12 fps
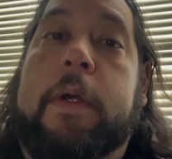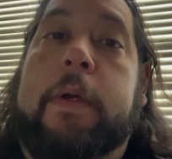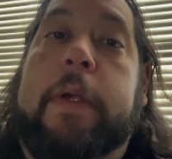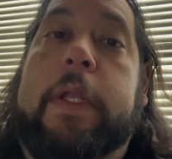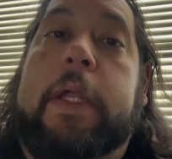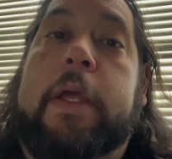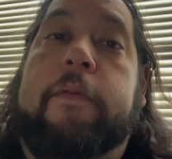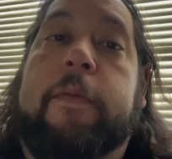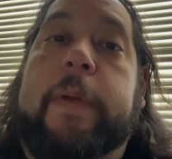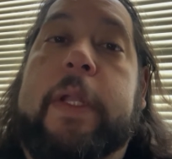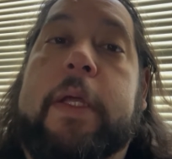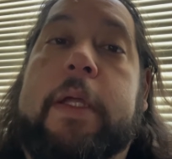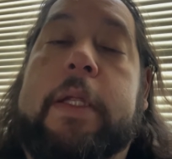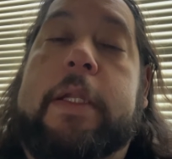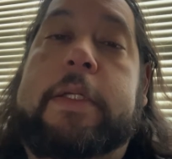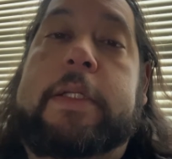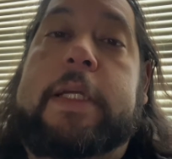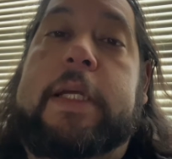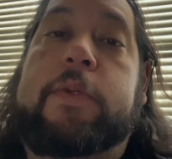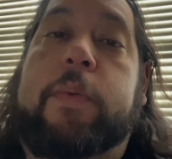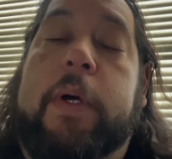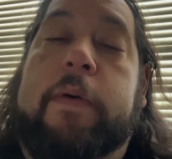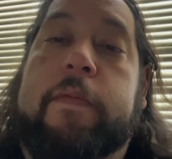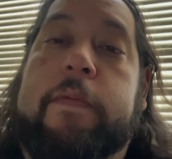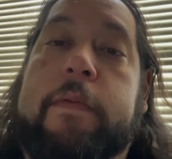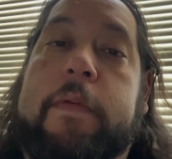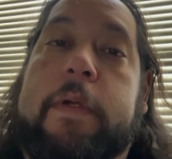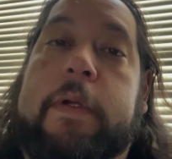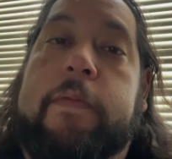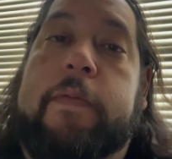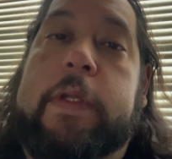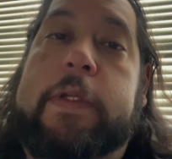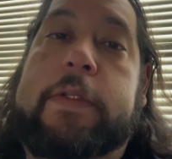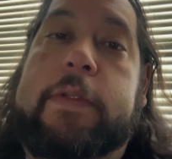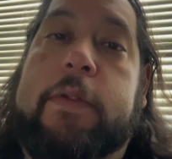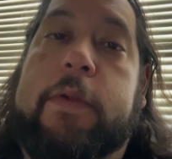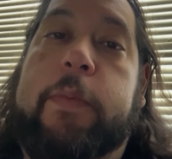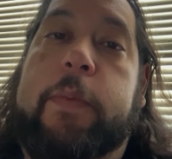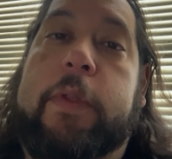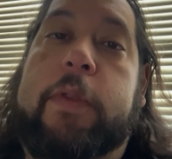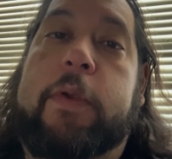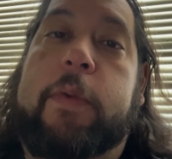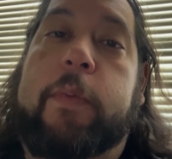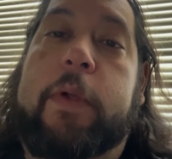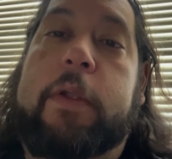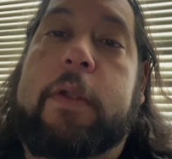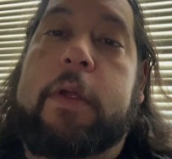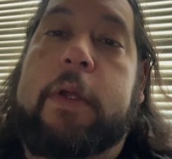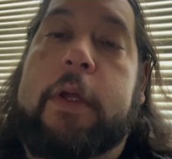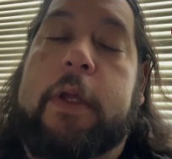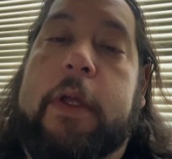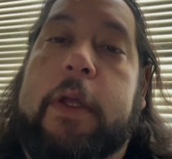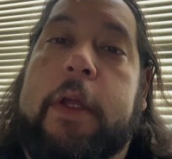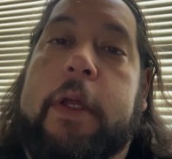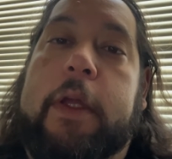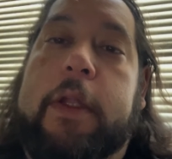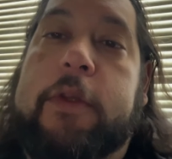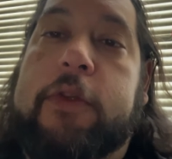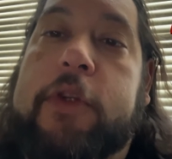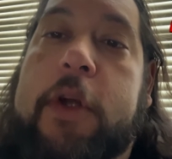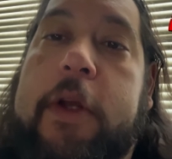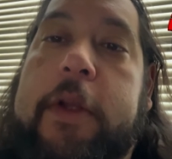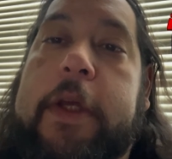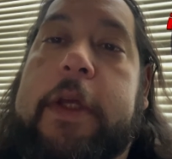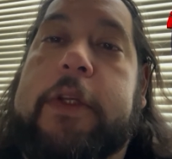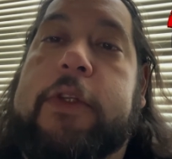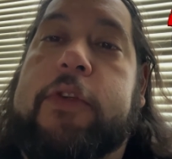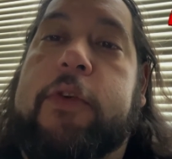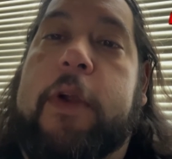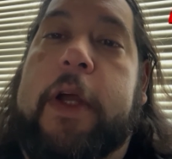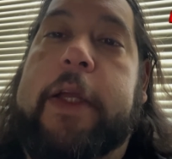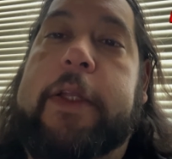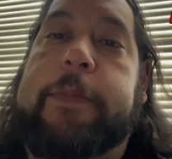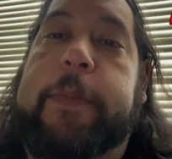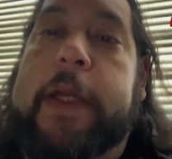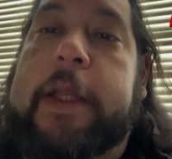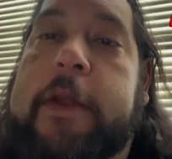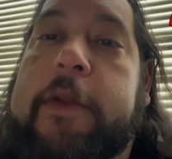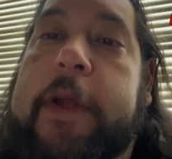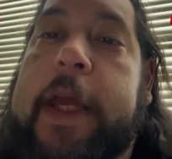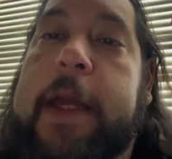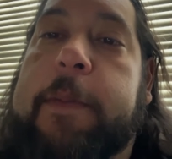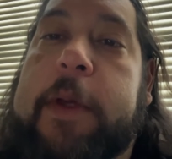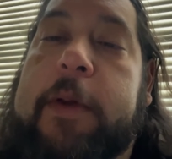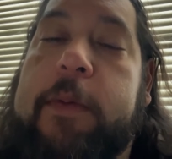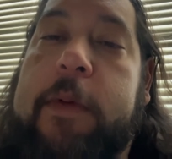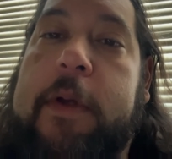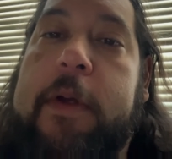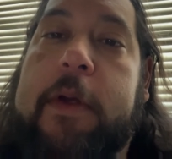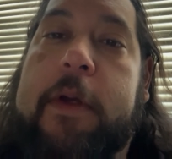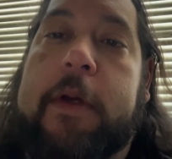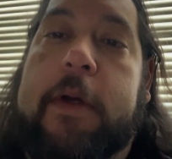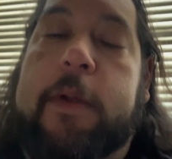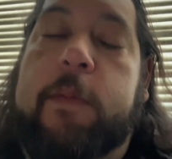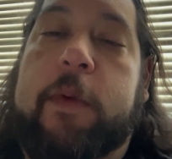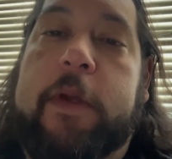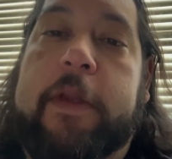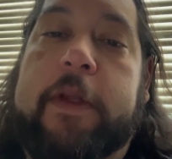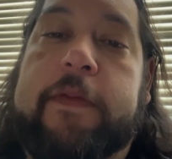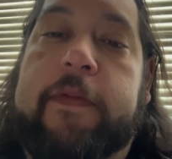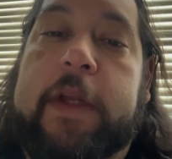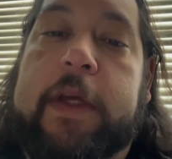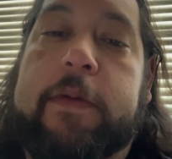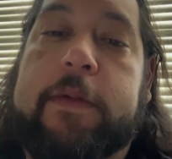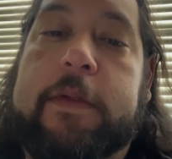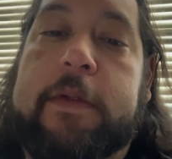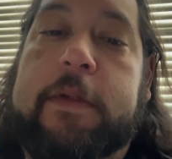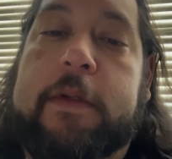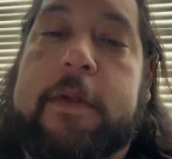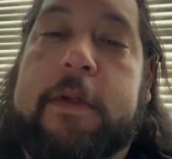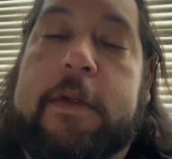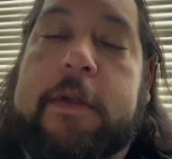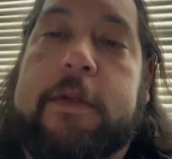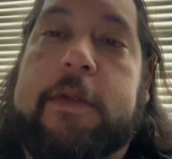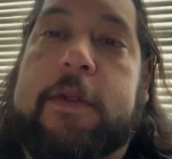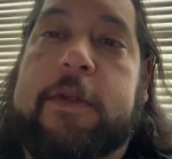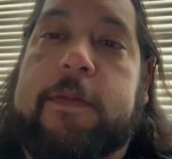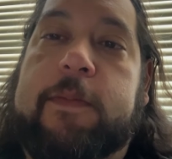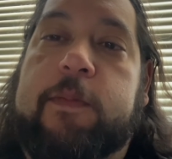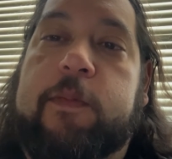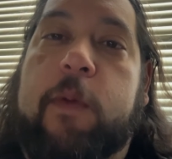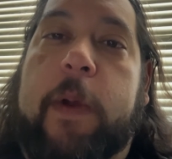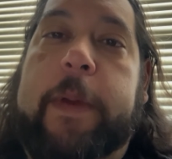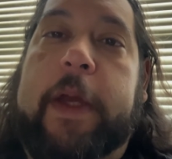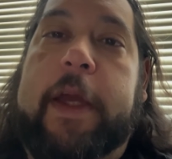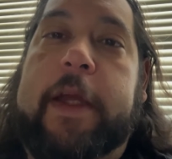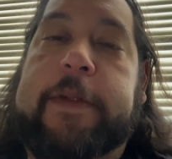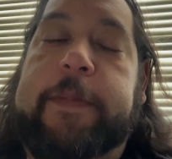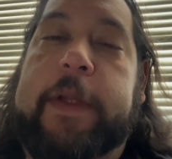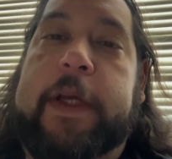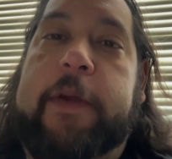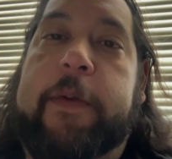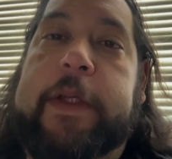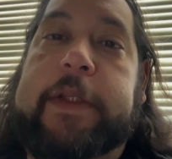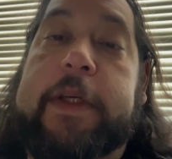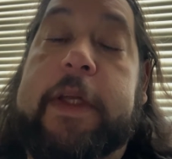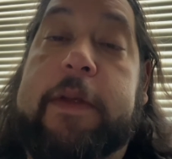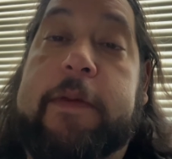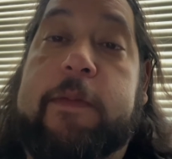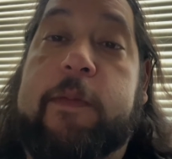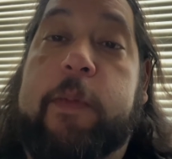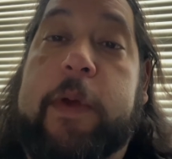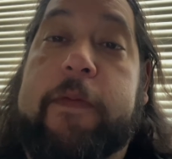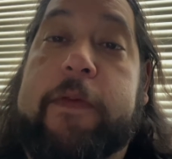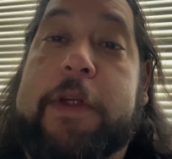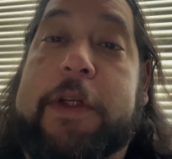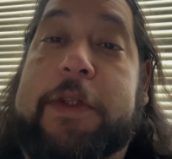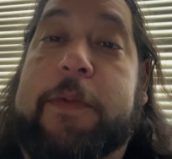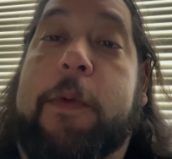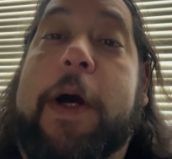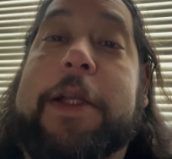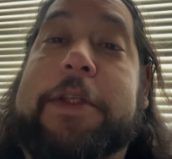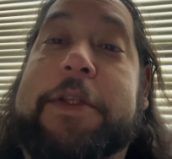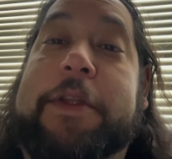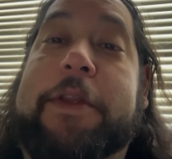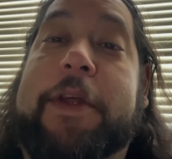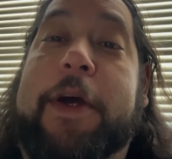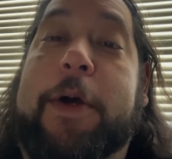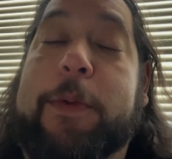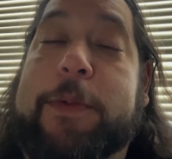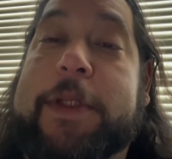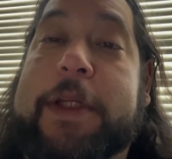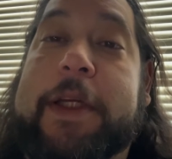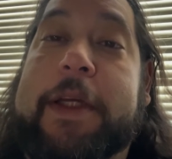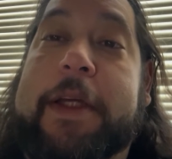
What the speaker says: Right, hey everybody, it is day 12 of this 3131, and Charlie is trying to make another cameo on one of these videos. She's rubbing against me like crazy, and we've just watched The Host.